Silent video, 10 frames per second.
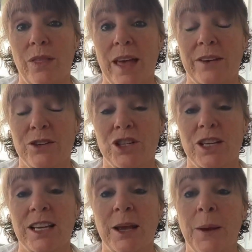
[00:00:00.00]

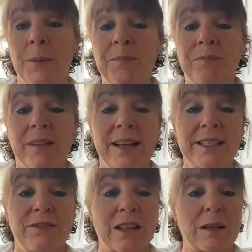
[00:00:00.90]
energy, and
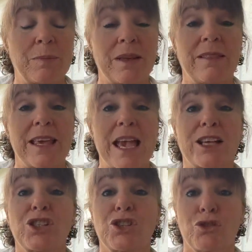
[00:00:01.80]
developing the
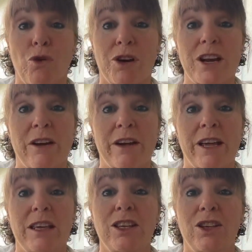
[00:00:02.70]

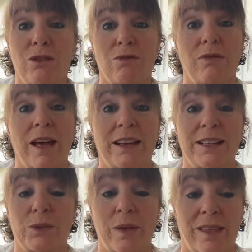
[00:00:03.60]
extraordinary you that
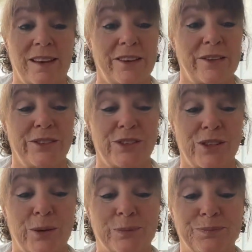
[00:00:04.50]
is within you.
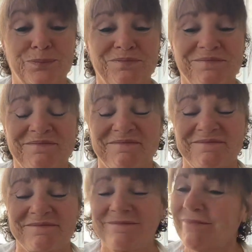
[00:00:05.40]
So
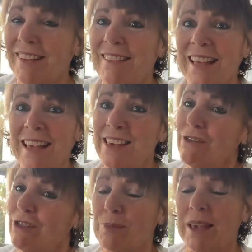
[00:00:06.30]
thank you
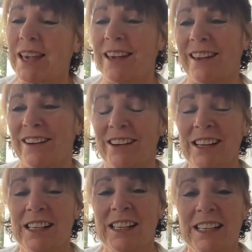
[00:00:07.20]
for being
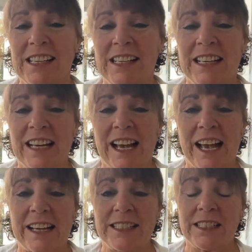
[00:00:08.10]
here.
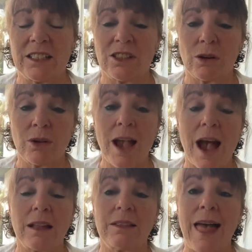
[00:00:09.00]
And so,
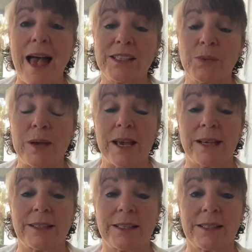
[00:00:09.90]
yeah, last week
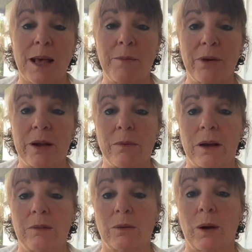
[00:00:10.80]
as a summary,
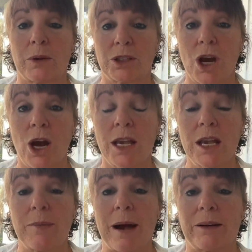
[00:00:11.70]
what we're
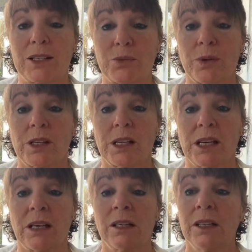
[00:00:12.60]
talking about is really